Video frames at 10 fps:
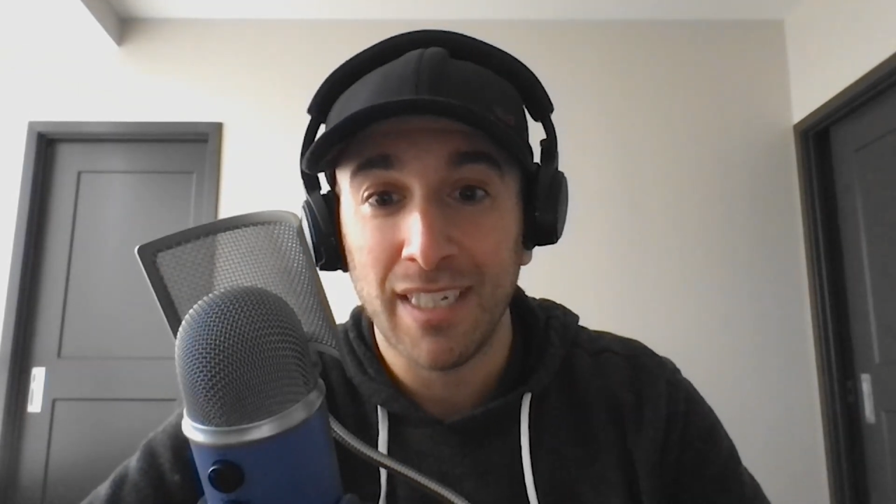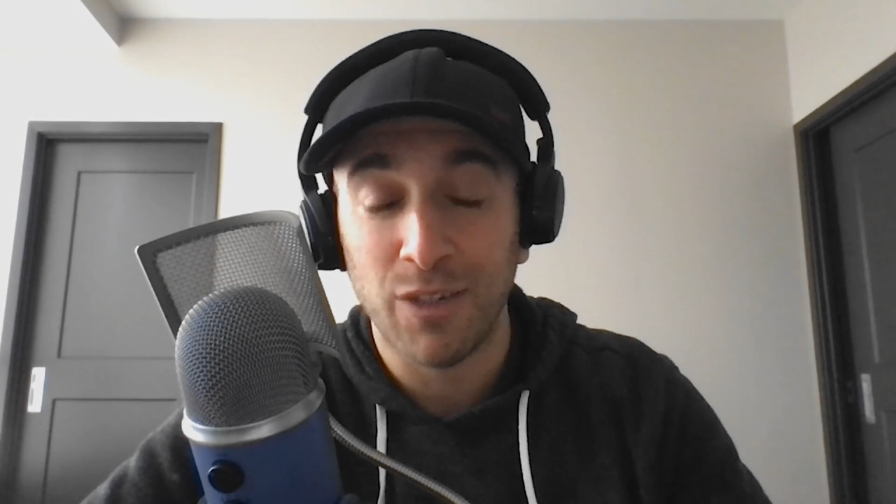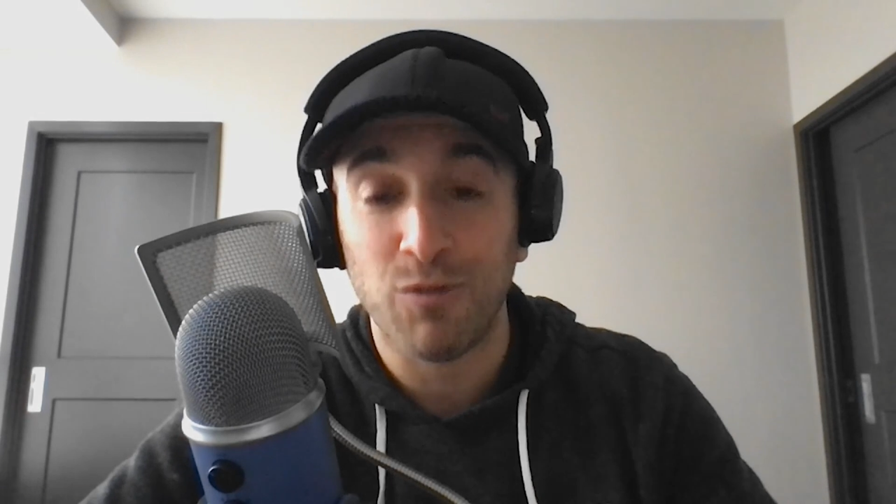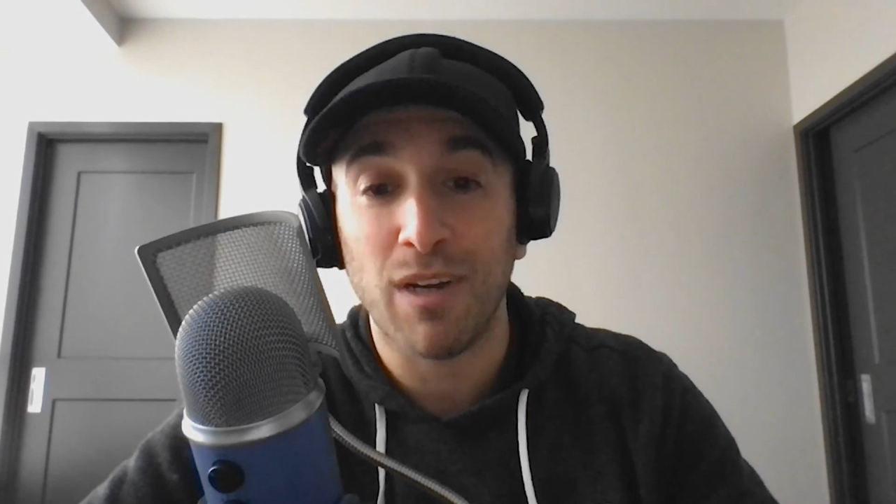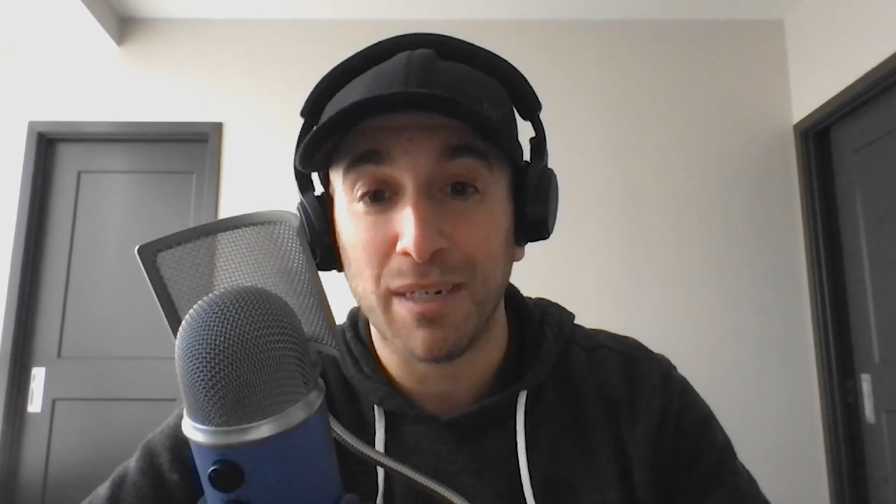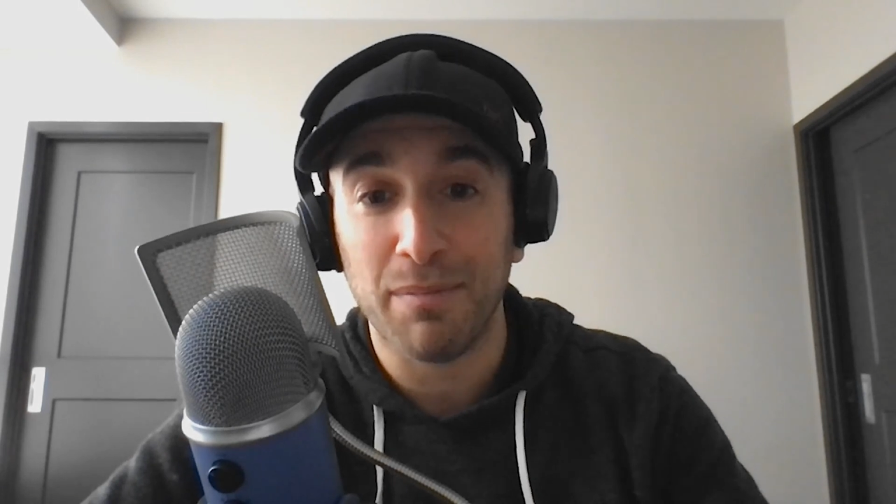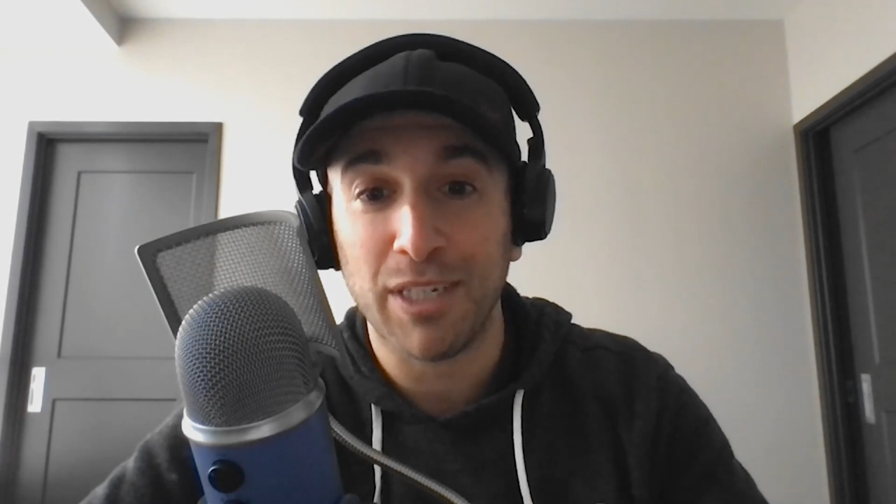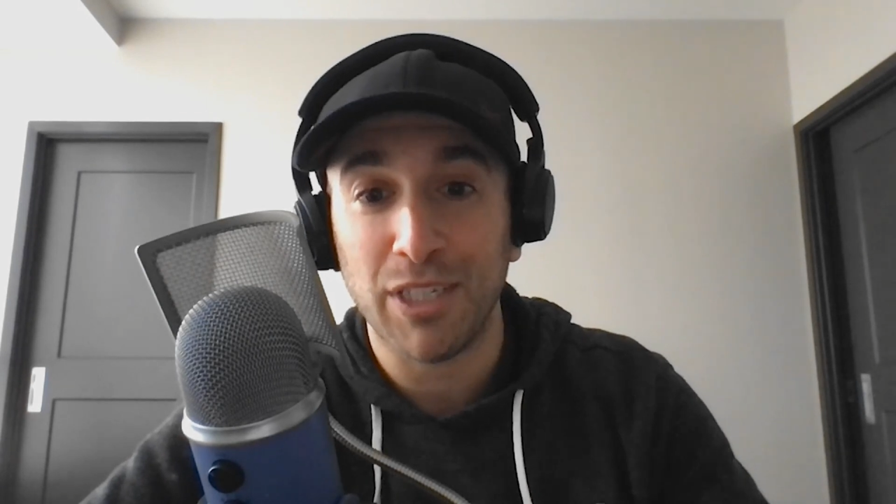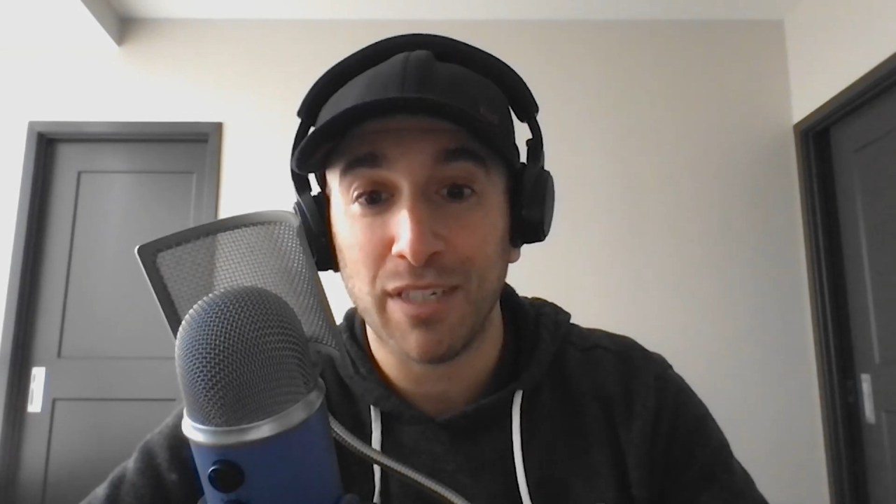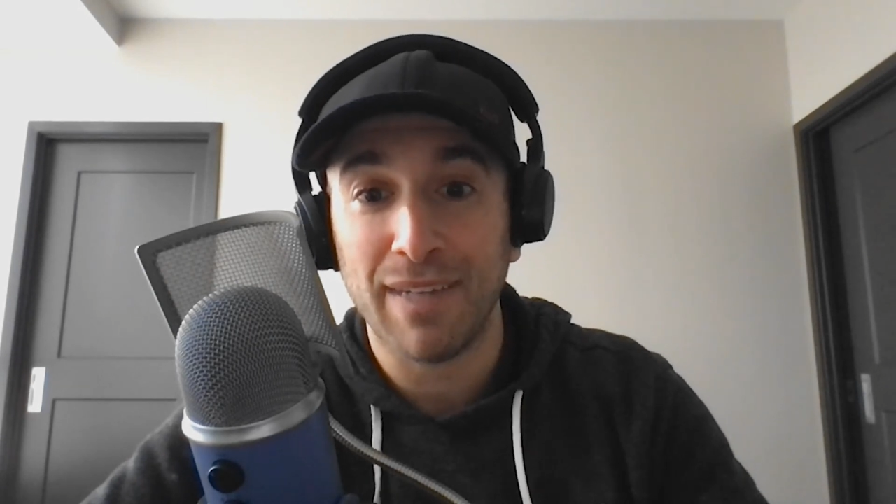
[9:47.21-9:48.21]
wrong
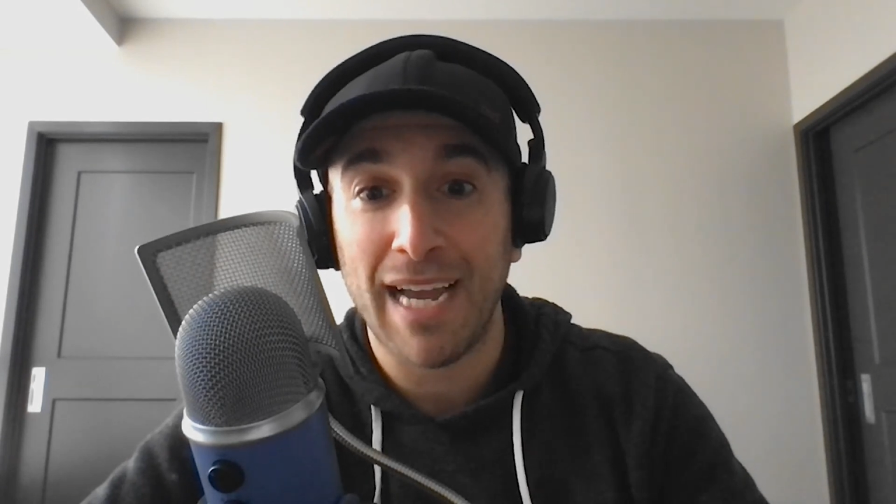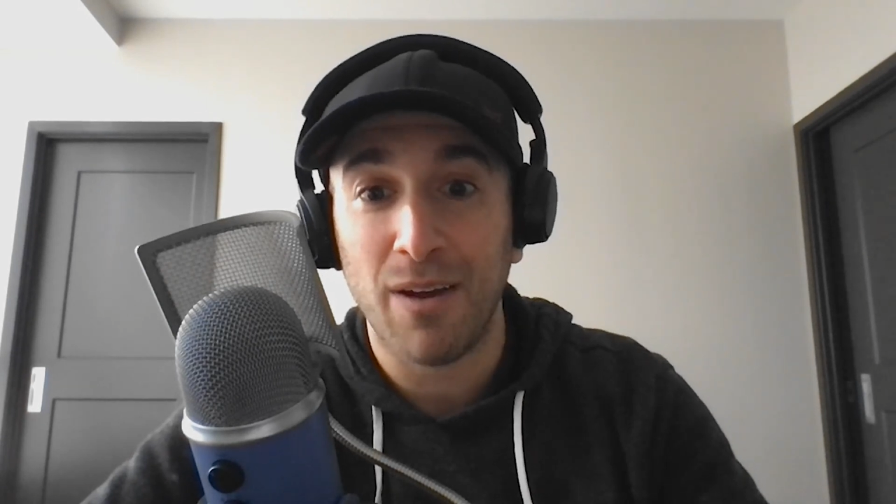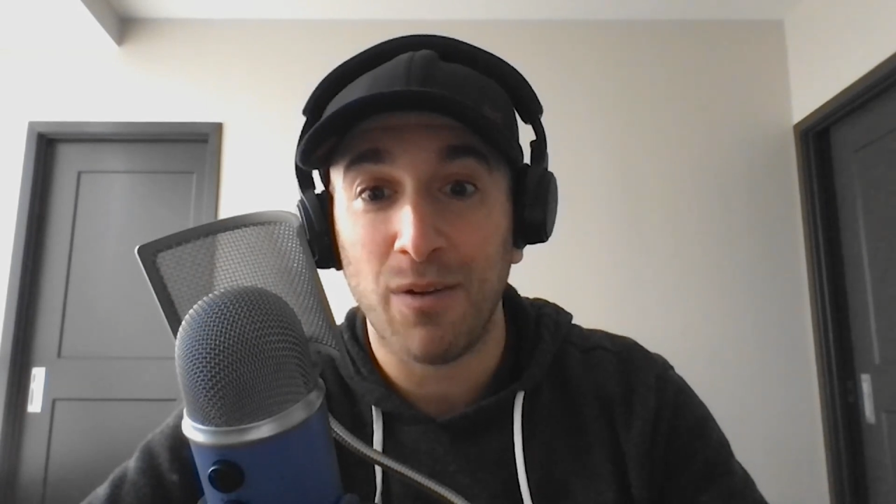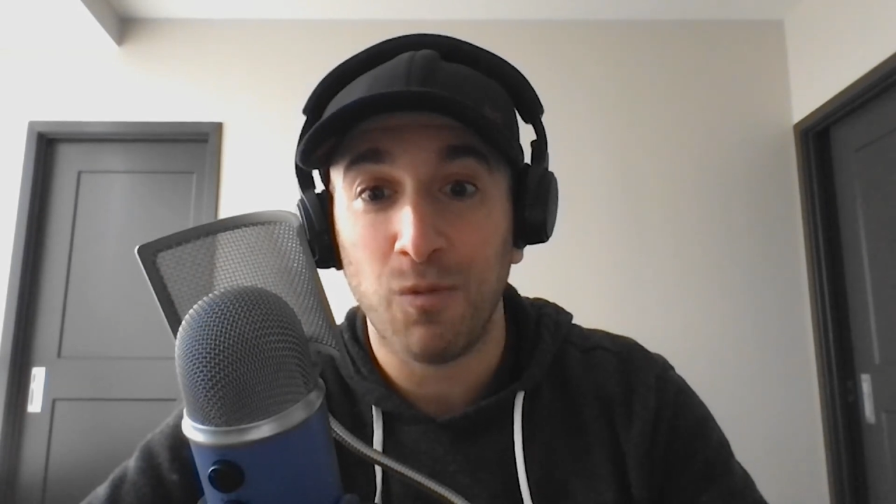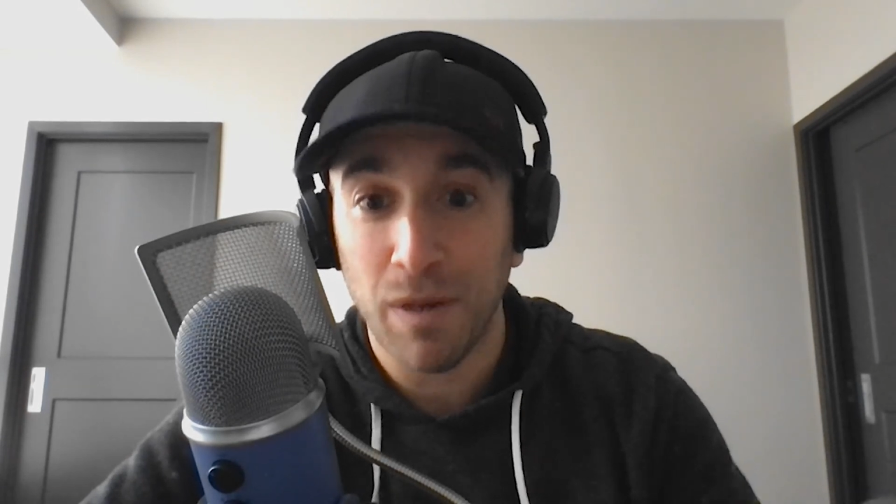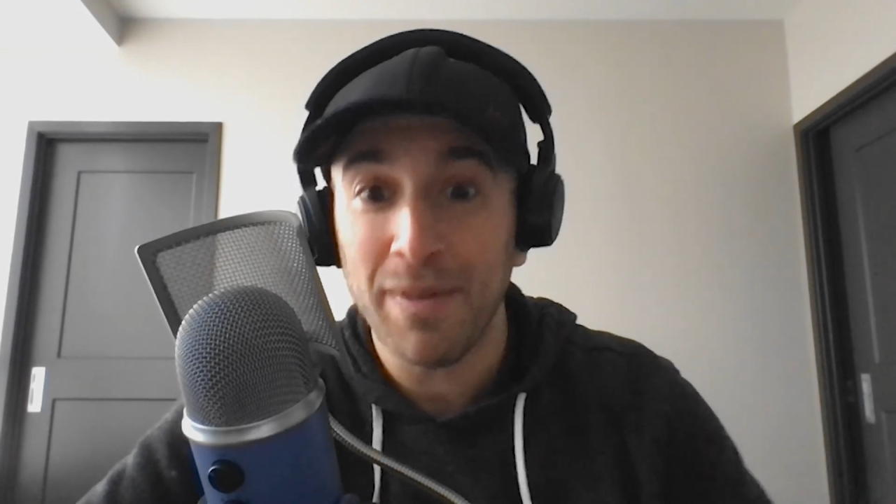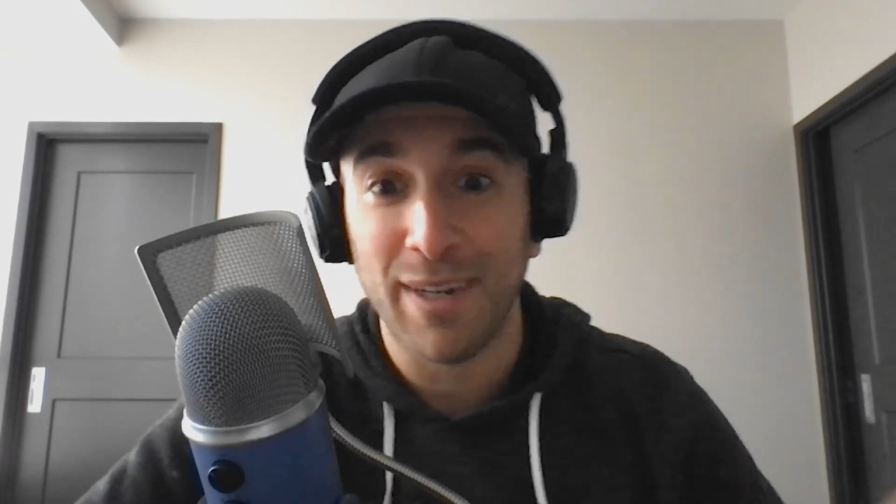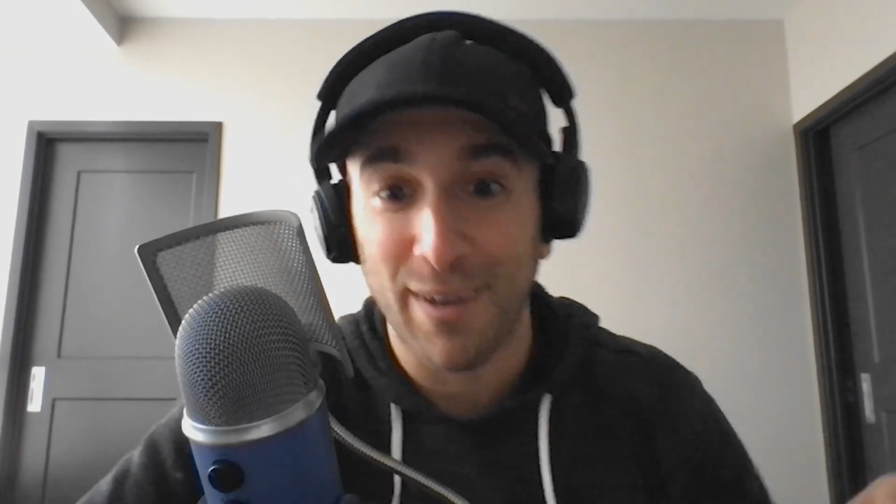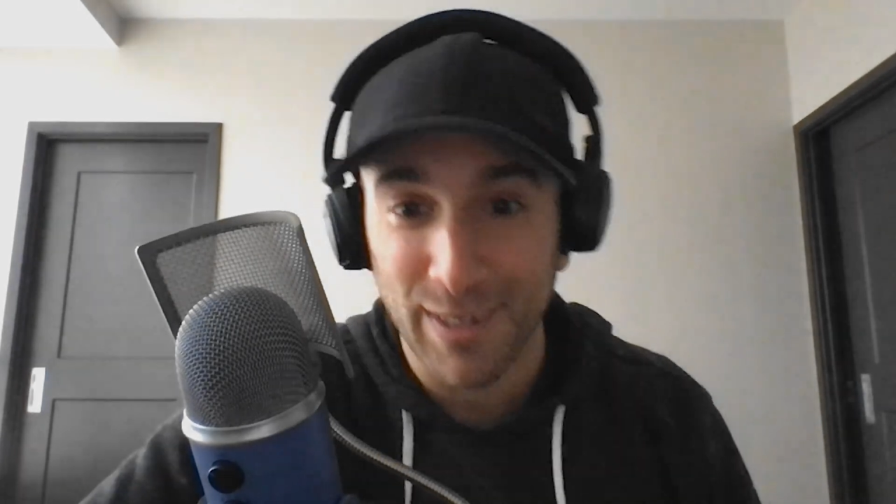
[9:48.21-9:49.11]
impression of how women